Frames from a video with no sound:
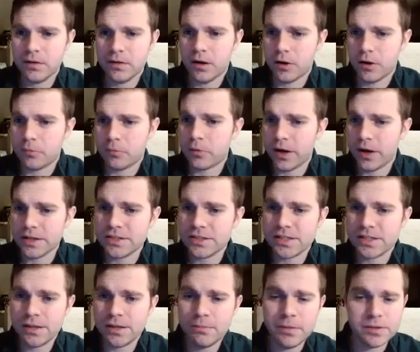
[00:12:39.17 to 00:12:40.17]
Our
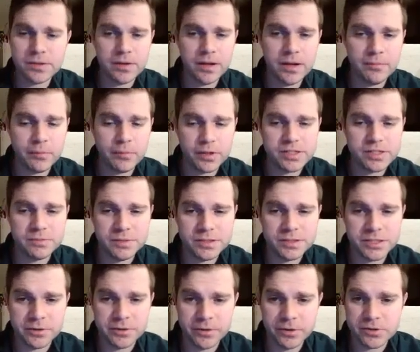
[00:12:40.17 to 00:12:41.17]
press and printing
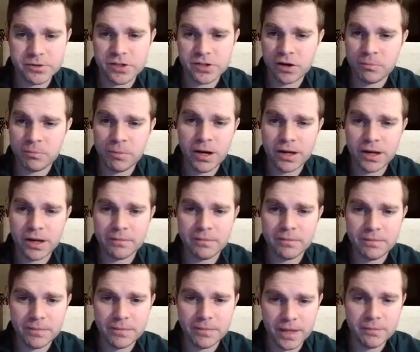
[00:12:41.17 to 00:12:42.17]
materials are bought
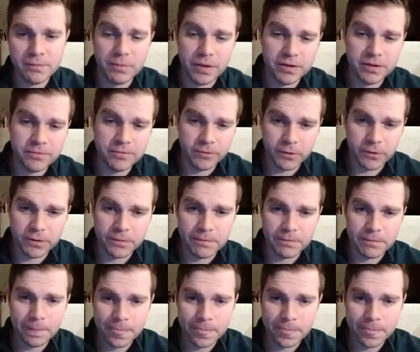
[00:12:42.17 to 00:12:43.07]
and paid for.